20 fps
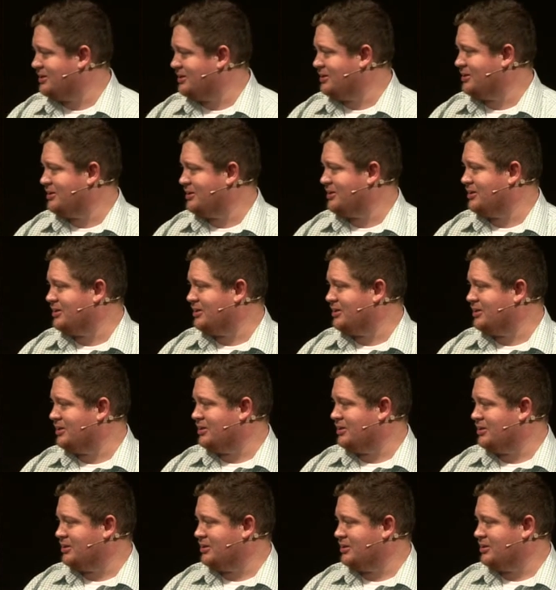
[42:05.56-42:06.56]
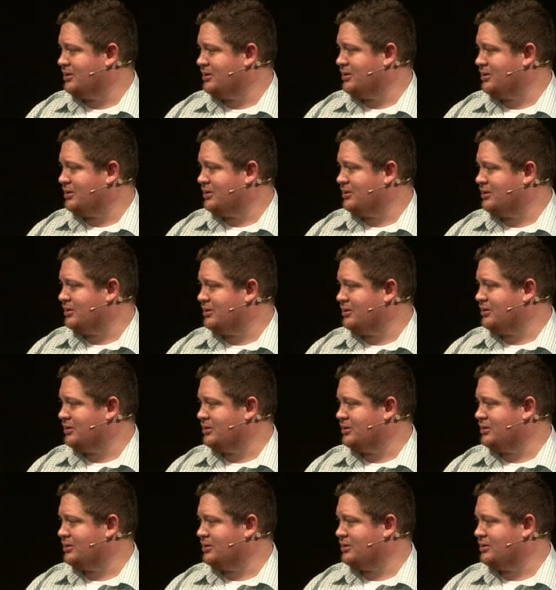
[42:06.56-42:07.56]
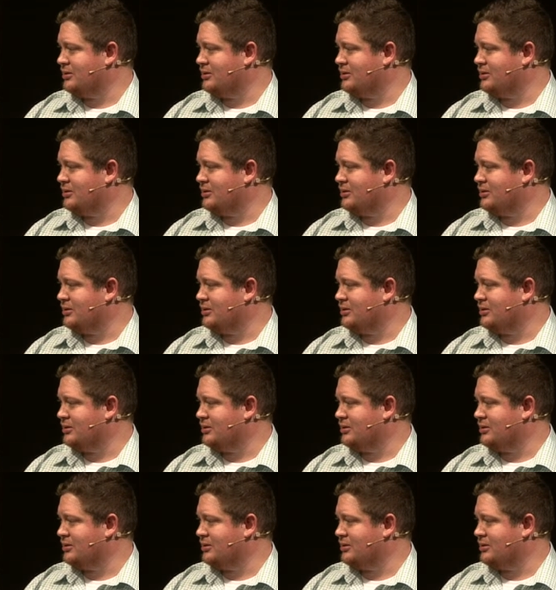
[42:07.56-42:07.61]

No one is speaking in this clip.